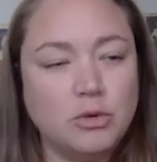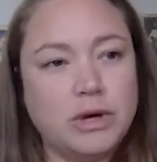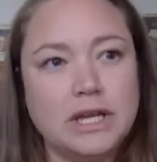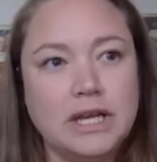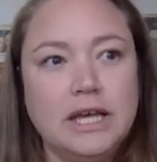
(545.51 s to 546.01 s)

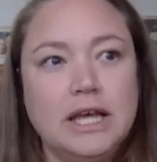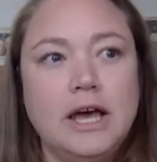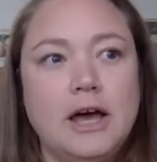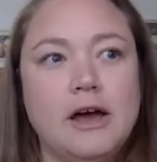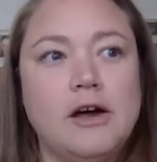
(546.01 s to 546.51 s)
But,
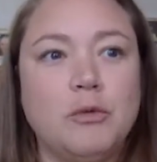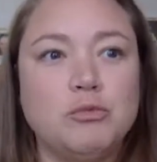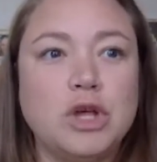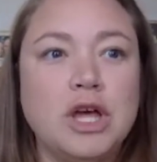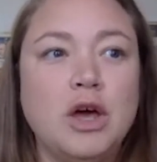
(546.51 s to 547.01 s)
um,
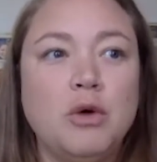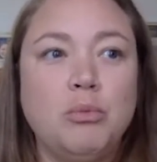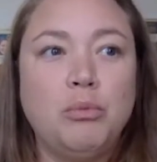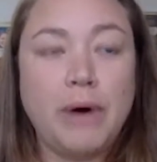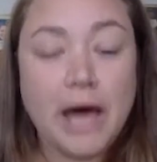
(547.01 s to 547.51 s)

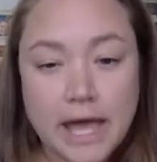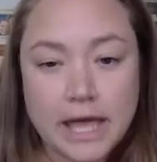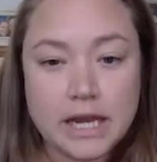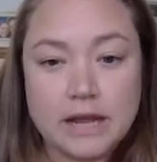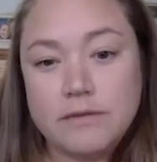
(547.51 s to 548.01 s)

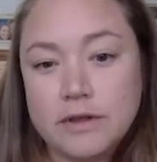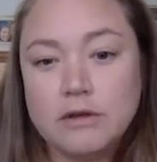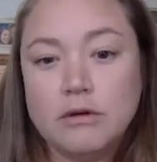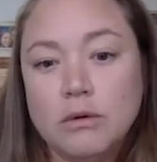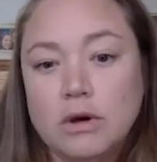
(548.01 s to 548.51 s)
but if
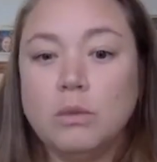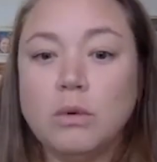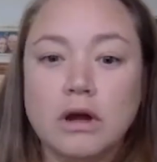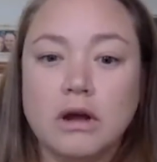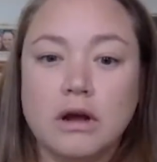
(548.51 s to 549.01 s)
you
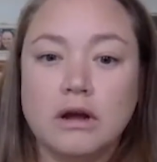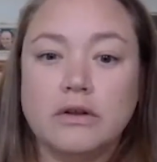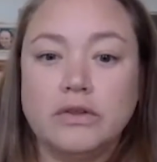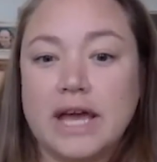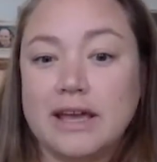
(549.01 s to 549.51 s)
were
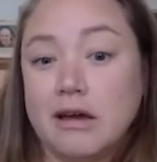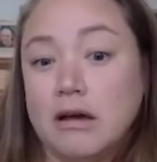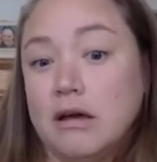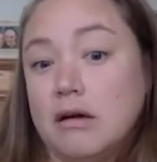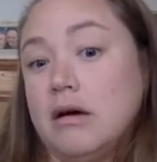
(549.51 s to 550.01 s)
like
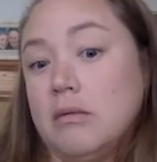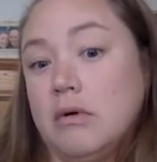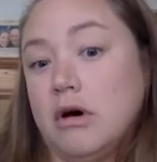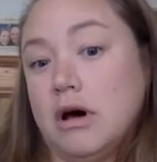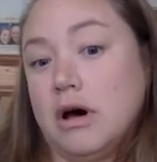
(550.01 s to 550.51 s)

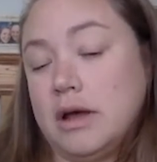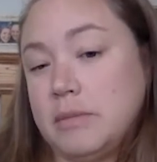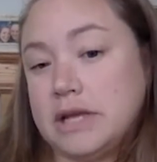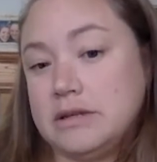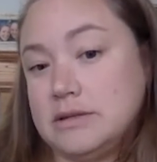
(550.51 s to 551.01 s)
on
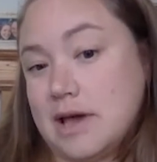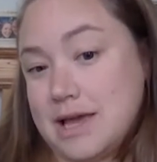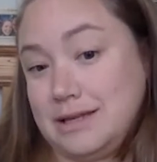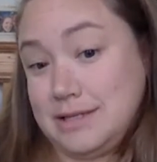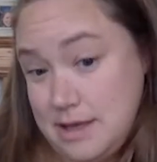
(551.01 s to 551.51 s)
my
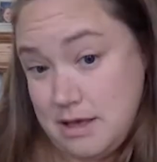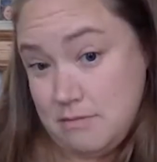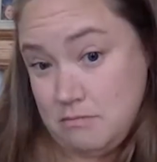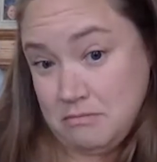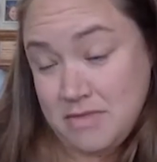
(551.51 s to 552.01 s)
design
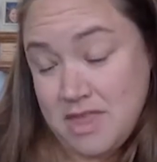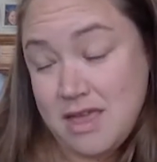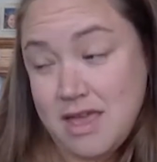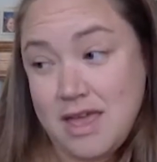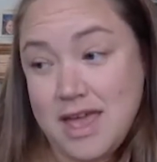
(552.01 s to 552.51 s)
team
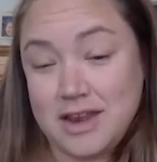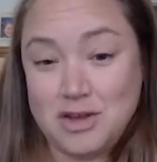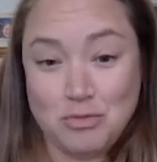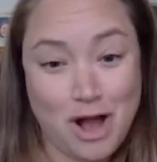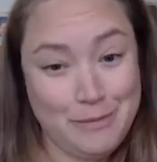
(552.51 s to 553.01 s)
and
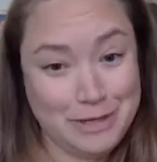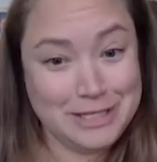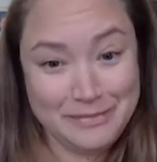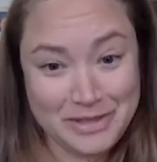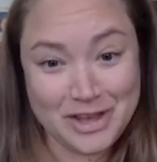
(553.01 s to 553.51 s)
you brought me
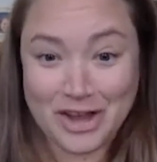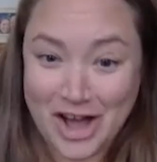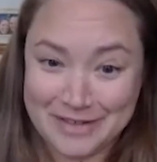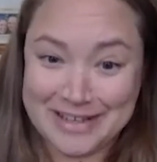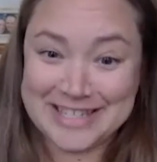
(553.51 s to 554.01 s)
something in
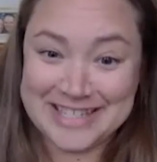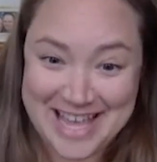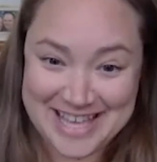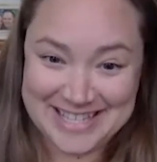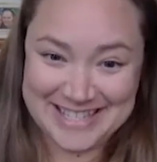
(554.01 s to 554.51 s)
Comic
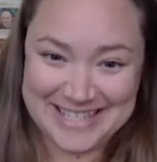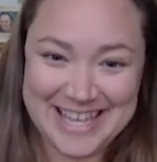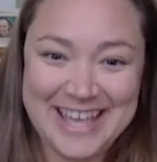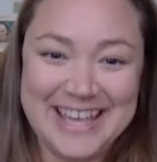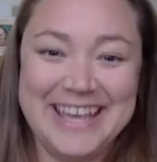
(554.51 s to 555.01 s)
Sans,
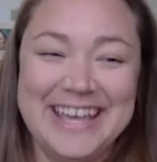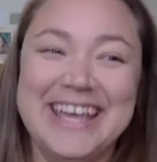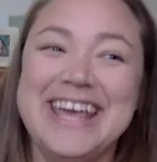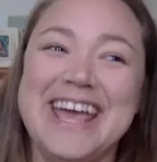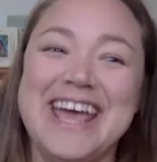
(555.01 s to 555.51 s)

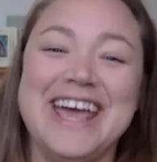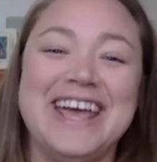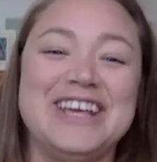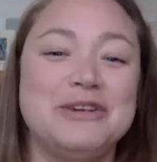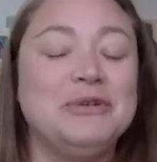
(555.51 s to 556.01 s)

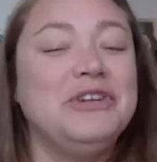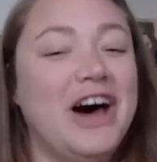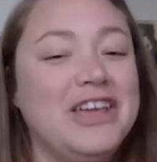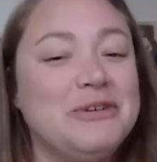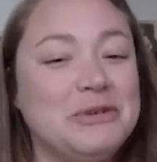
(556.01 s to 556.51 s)
you will
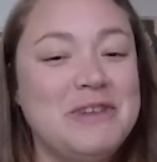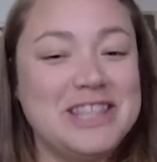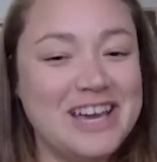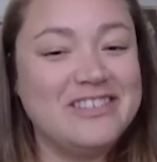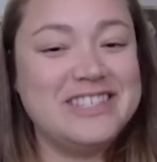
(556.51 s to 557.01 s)
not, you will make
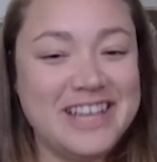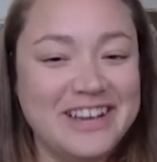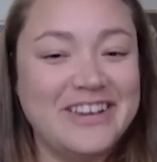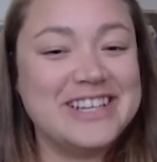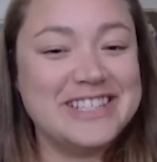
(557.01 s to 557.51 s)
that
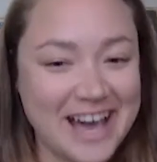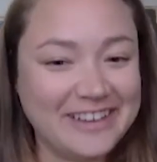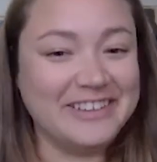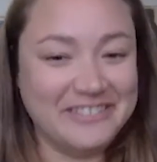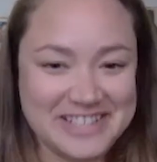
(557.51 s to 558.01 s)
mistake
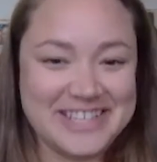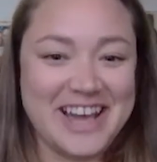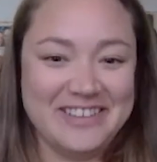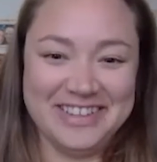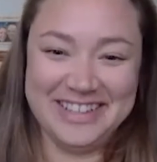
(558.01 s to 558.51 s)
exactly one time.